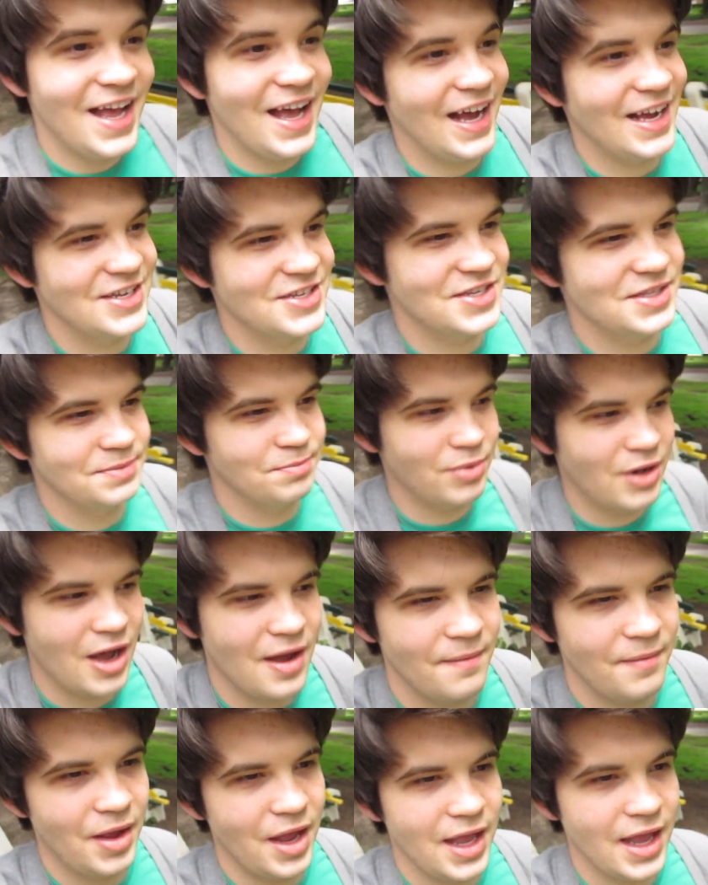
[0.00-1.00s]
I just
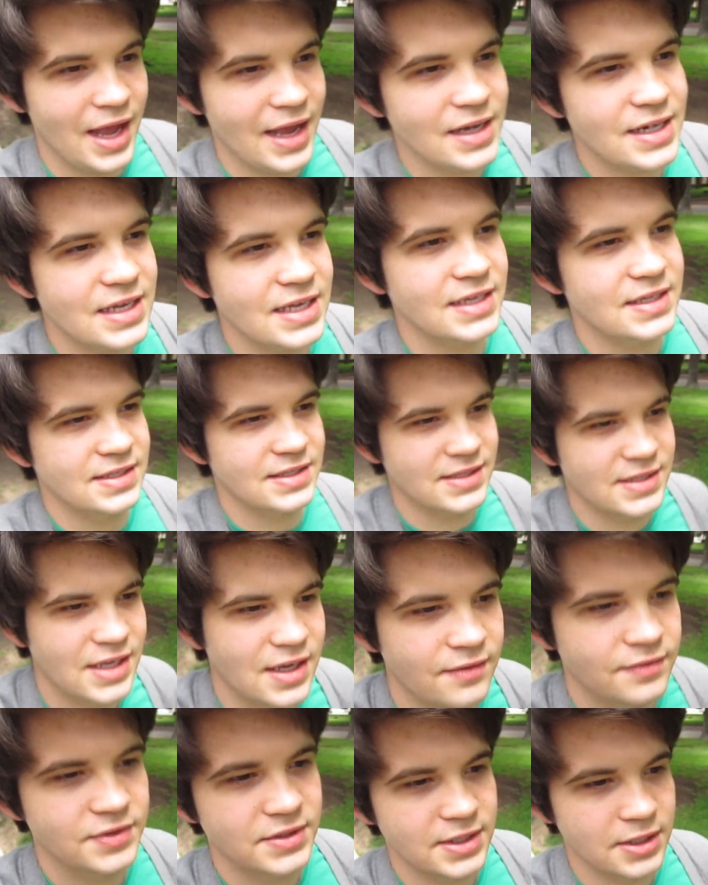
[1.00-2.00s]
brought my I Ds and
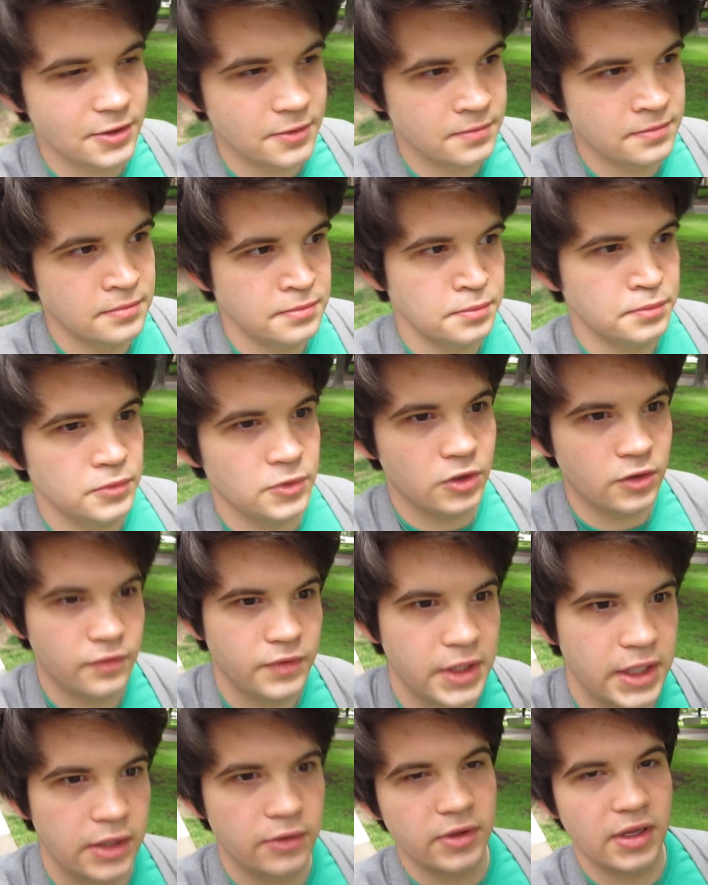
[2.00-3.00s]
stuff, so
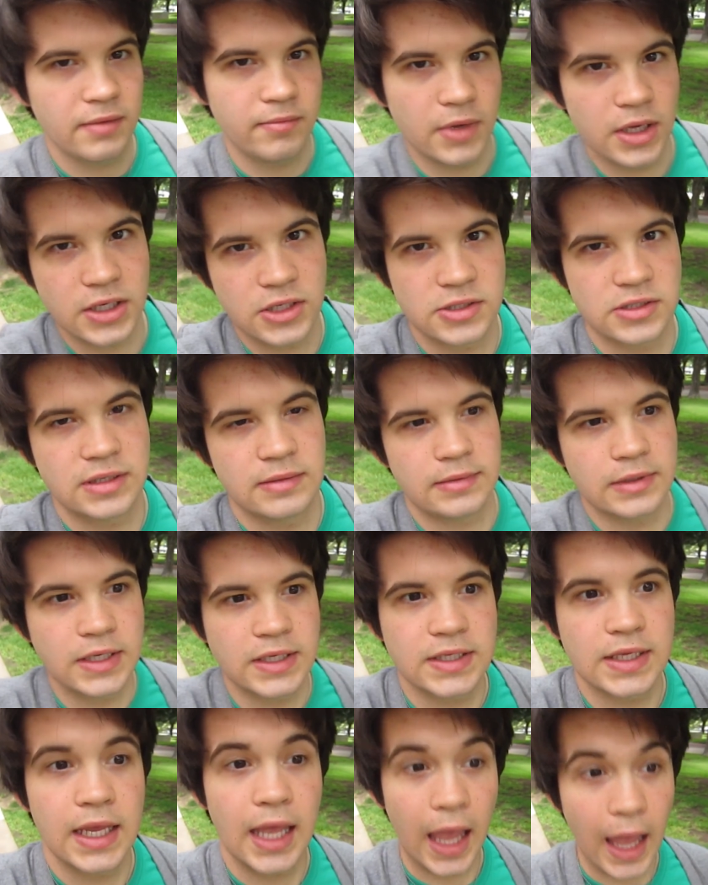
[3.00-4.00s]
hopefully I don't get mugged or something
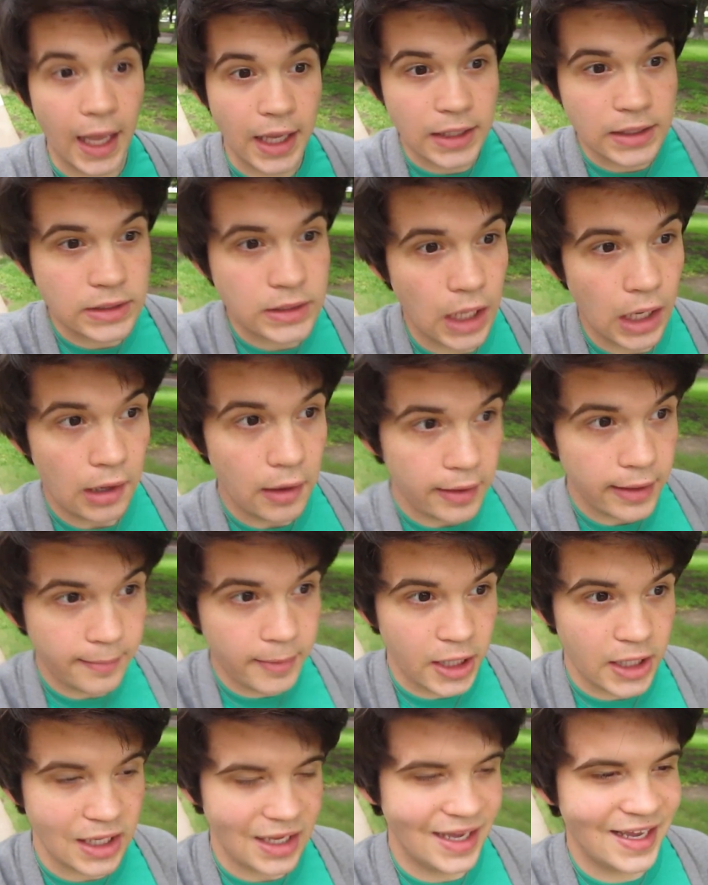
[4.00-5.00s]
because I can't call
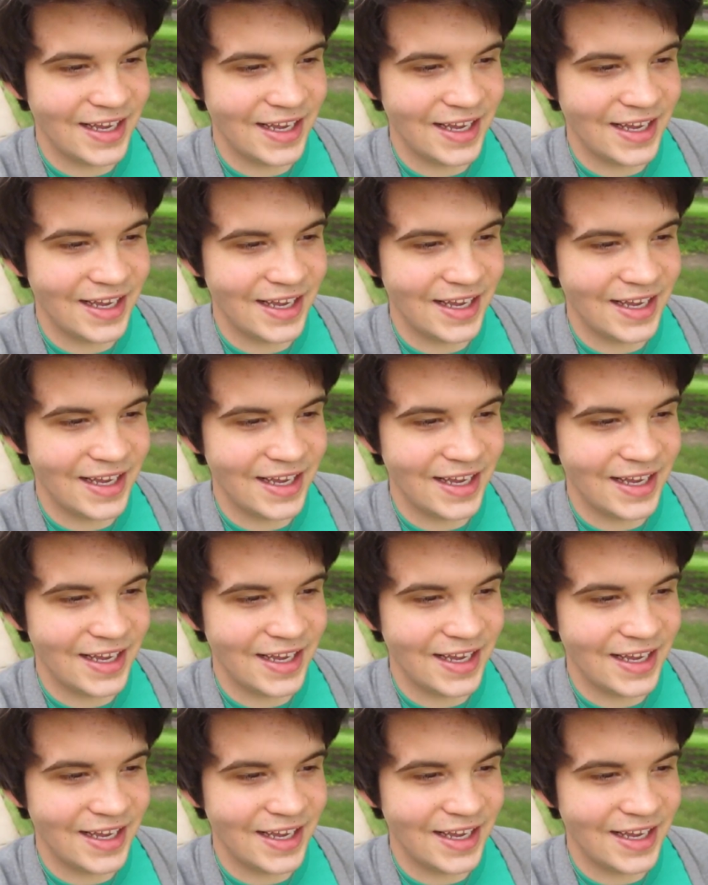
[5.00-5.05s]
anybody.